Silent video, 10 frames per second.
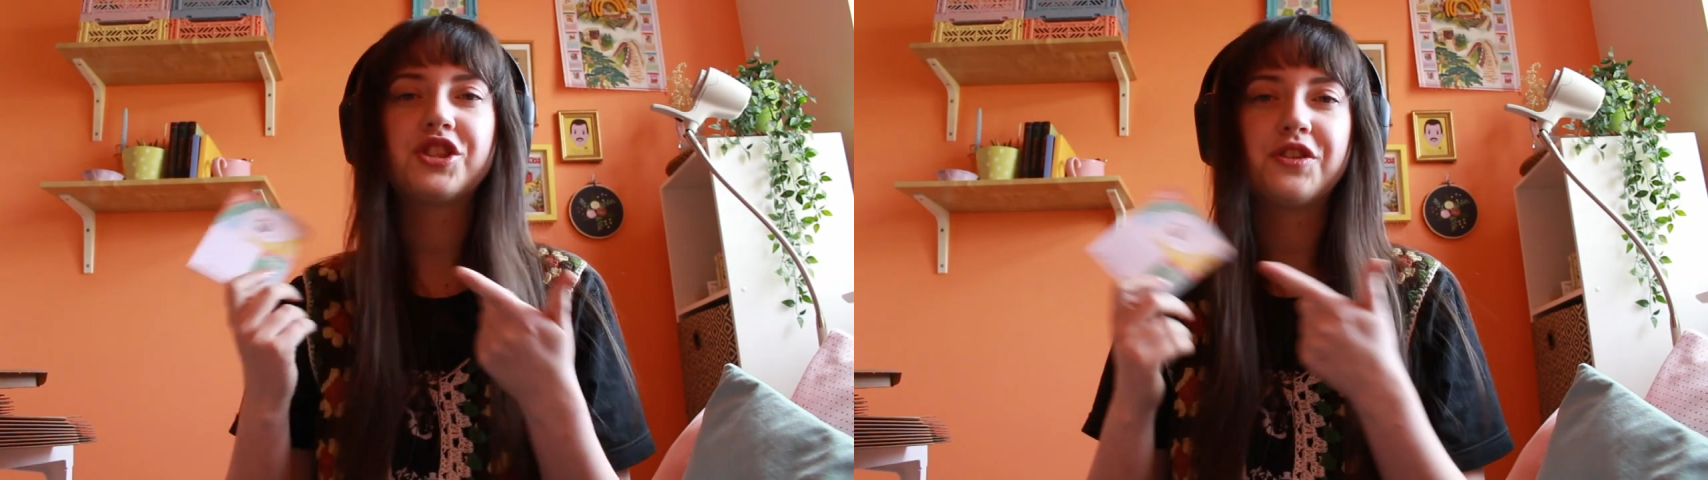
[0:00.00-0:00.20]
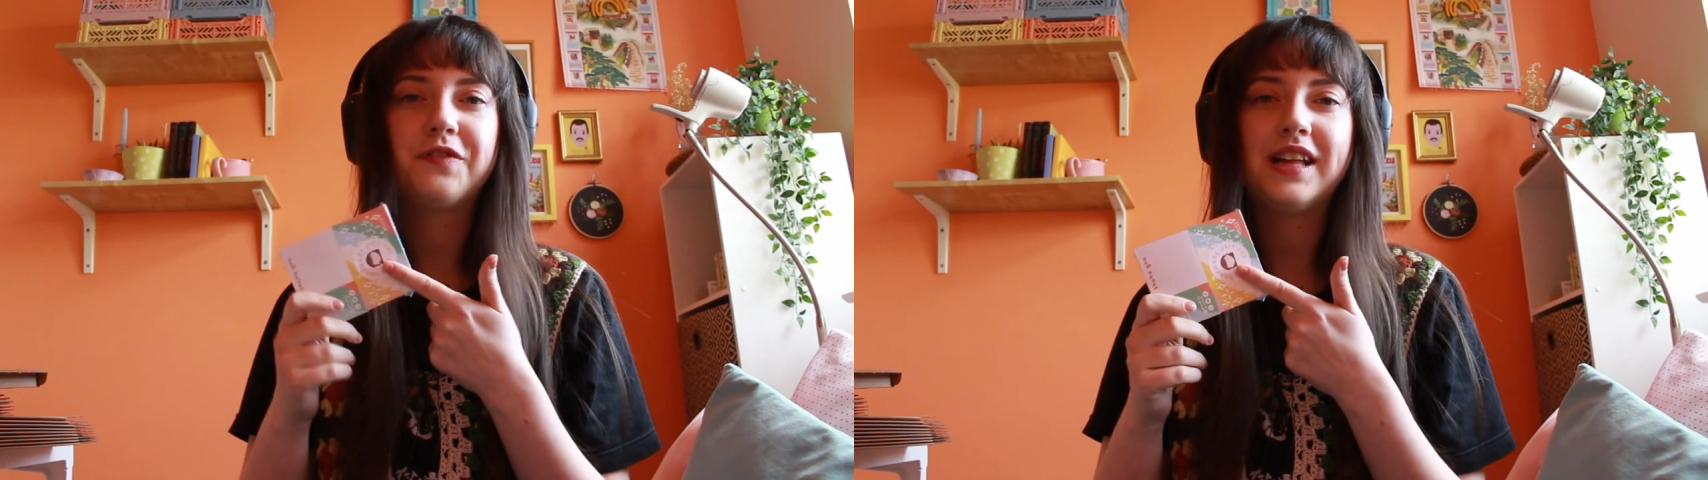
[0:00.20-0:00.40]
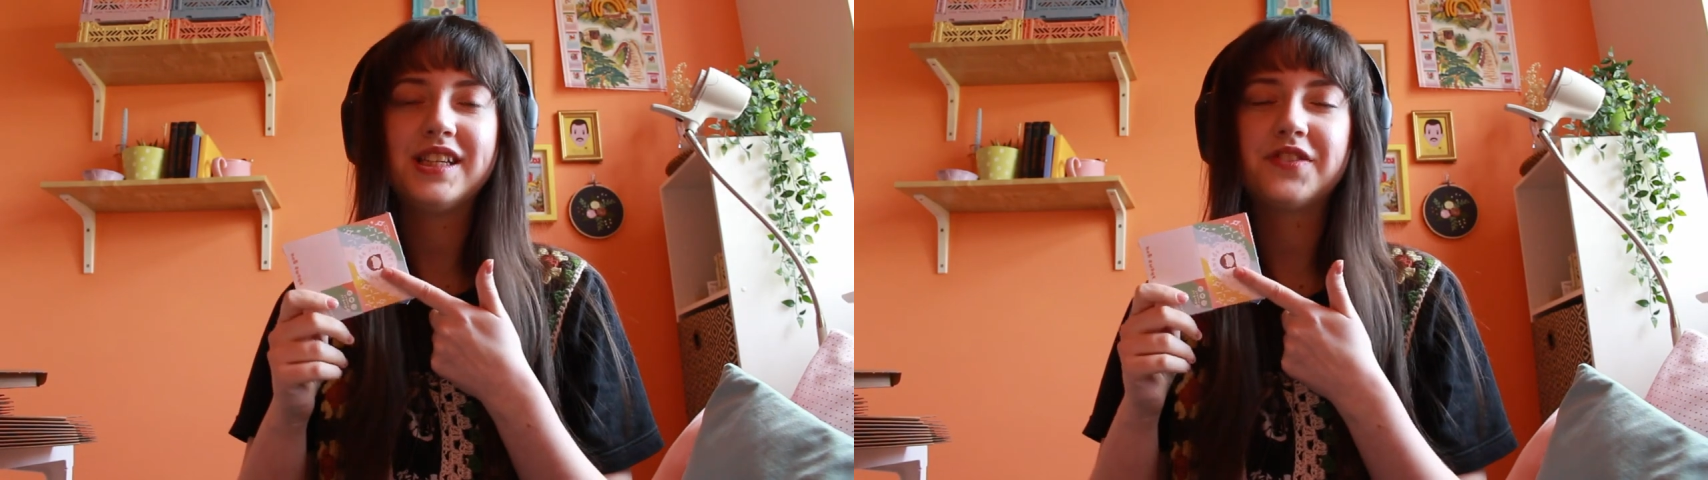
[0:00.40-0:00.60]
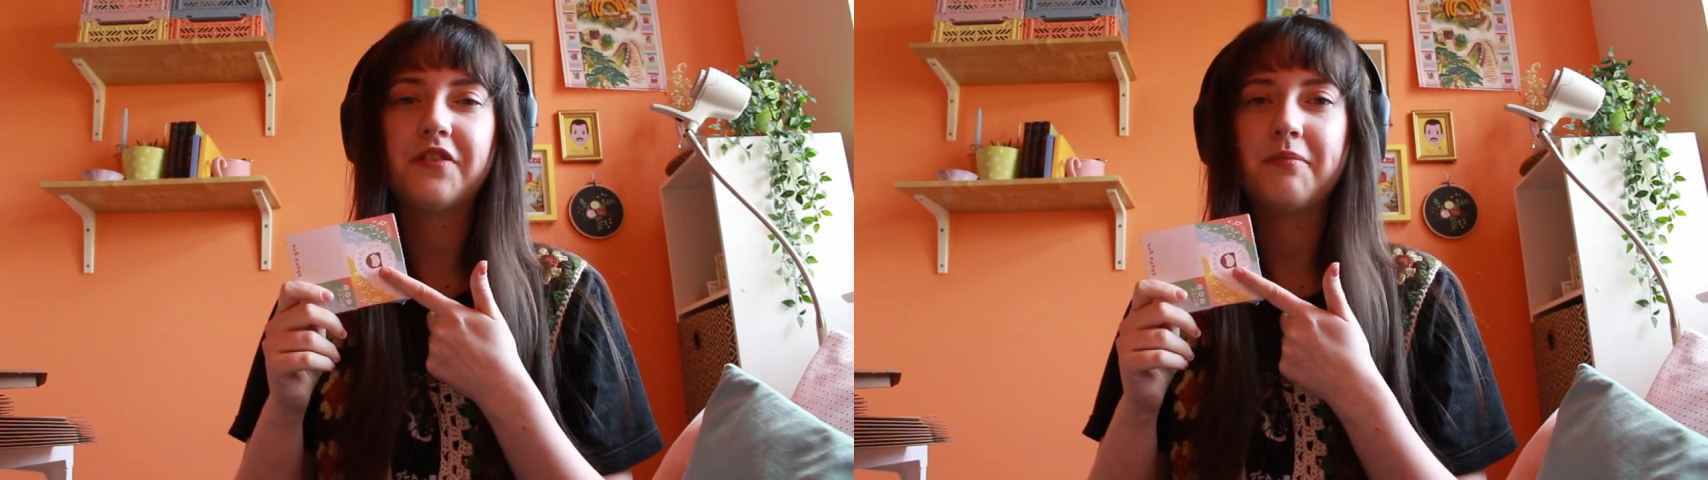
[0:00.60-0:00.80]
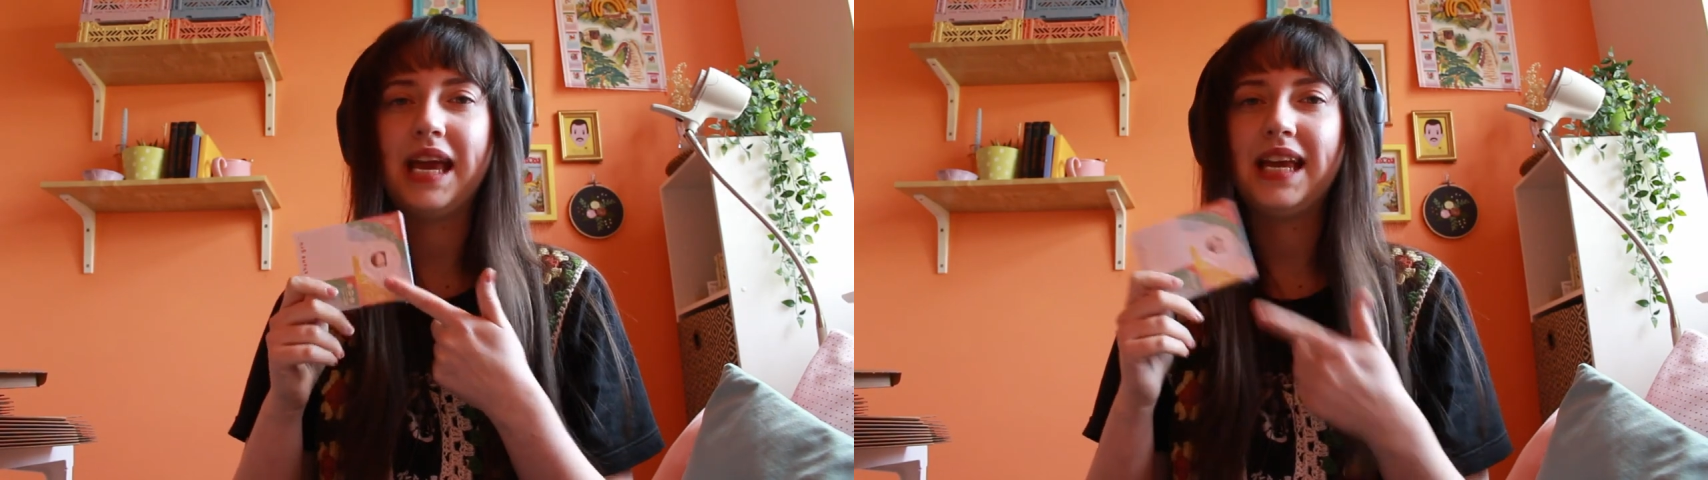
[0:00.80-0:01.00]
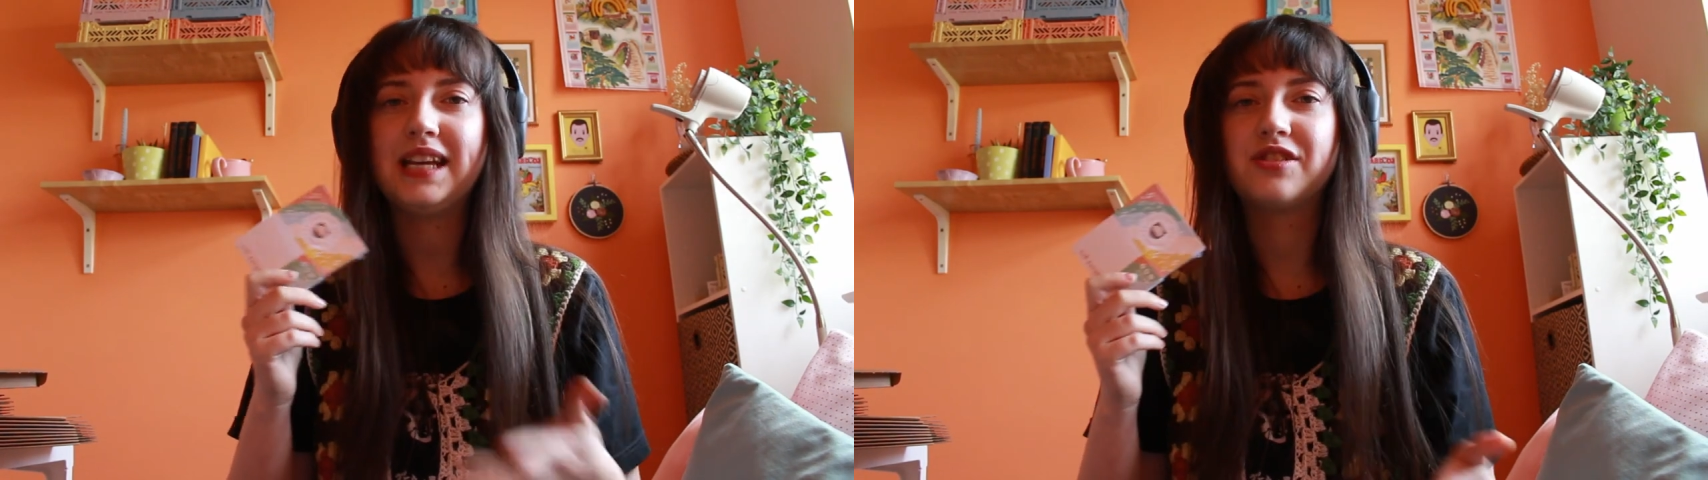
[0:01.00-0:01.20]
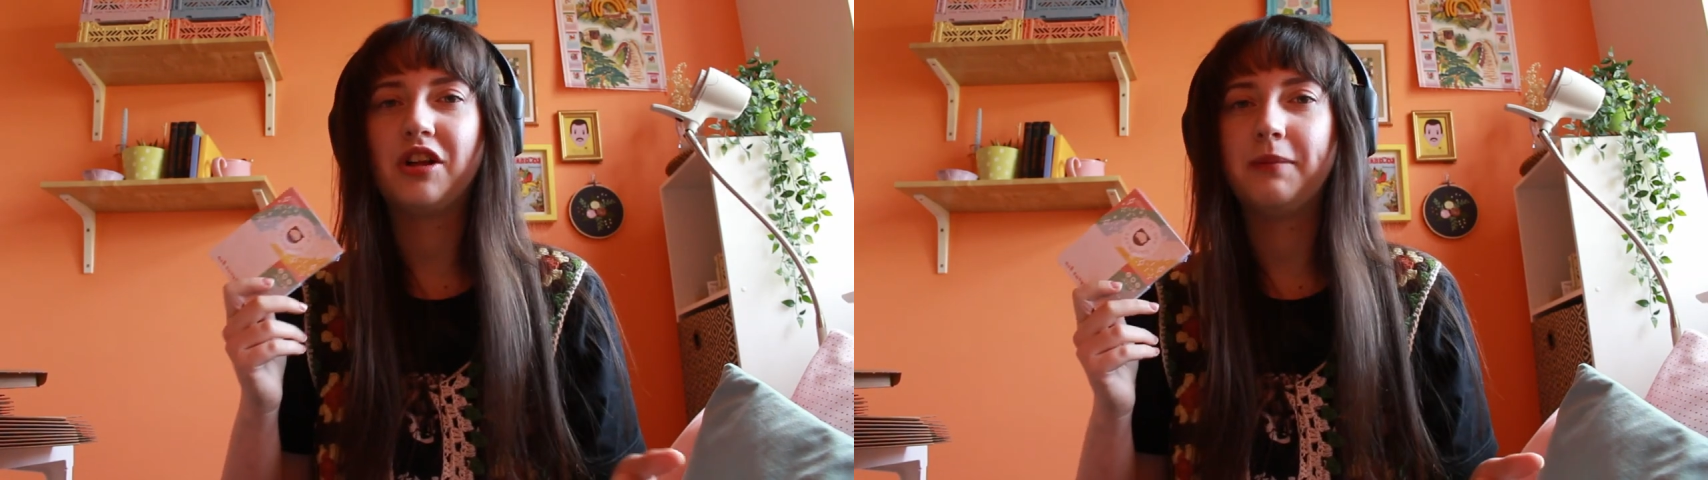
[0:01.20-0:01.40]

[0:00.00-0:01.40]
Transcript: Stuff like this for me is